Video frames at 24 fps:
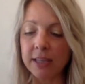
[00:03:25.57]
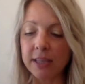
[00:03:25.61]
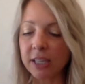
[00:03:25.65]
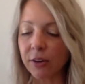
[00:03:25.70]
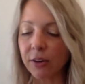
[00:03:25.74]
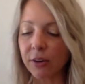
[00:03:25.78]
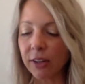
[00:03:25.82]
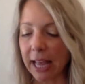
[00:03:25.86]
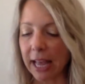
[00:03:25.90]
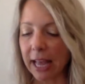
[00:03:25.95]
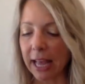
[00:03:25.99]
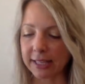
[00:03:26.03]

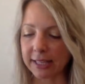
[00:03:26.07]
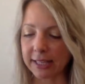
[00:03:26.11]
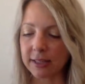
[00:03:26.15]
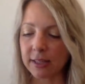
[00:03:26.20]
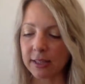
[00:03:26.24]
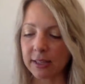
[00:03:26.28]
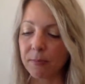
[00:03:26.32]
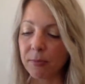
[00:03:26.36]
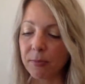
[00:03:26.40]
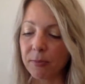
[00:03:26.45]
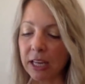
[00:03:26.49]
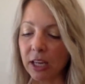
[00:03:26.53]
Dear
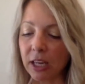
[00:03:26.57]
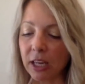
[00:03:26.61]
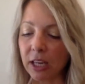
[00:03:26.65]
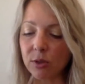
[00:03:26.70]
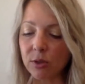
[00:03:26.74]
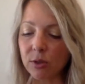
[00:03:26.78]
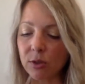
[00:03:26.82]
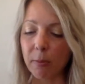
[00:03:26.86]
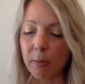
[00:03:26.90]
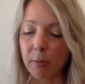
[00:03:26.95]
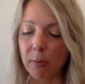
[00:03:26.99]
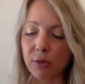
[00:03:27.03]
Alexis, thank you
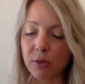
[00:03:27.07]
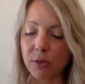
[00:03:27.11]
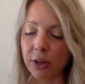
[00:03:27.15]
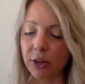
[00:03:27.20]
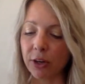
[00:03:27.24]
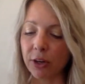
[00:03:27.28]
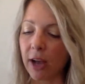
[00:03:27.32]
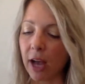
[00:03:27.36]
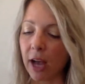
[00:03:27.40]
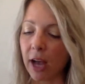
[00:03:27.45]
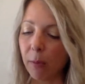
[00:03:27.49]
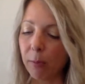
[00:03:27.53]
so much for
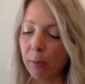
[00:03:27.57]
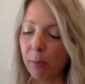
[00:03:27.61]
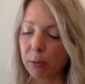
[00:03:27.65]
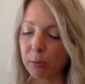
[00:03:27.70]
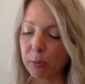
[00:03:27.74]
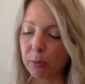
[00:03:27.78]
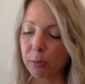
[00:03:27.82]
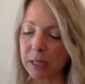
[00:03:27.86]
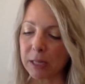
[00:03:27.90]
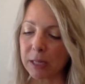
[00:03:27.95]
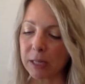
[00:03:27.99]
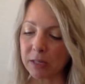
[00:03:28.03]
your help
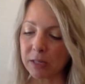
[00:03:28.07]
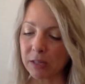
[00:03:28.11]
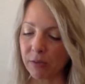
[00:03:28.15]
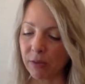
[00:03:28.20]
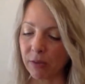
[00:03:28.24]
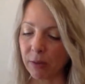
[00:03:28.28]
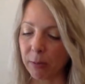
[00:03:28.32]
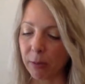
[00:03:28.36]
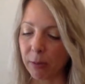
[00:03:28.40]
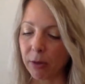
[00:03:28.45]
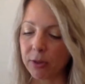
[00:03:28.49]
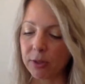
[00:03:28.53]
with my
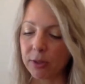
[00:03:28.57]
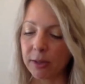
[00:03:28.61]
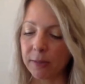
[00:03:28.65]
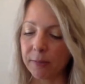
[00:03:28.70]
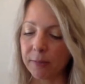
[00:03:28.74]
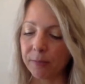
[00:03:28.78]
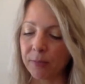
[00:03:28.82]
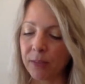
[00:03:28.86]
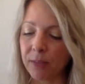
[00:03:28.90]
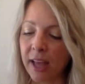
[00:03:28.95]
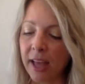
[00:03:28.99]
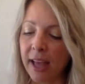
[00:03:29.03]
specific
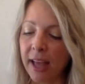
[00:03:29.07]
person.